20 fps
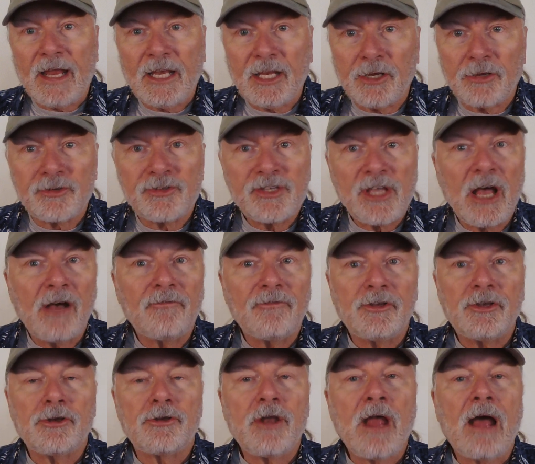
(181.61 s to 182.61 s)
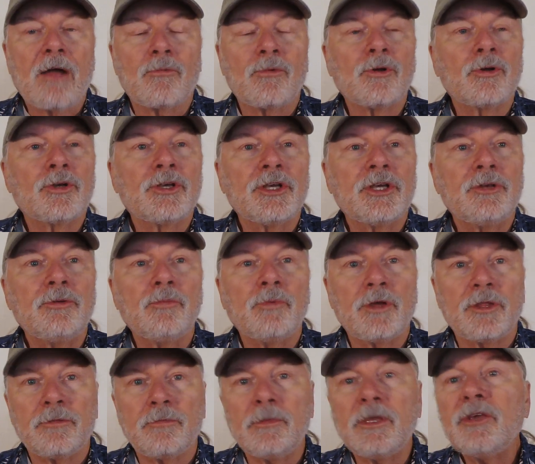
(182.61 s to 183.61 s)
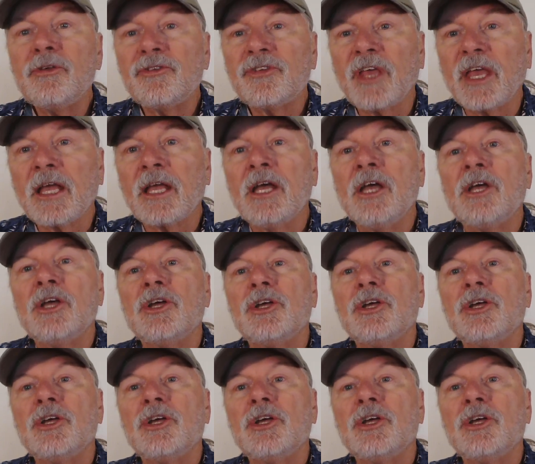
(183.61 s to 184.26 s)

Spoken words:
it yourself and you're not real good with music,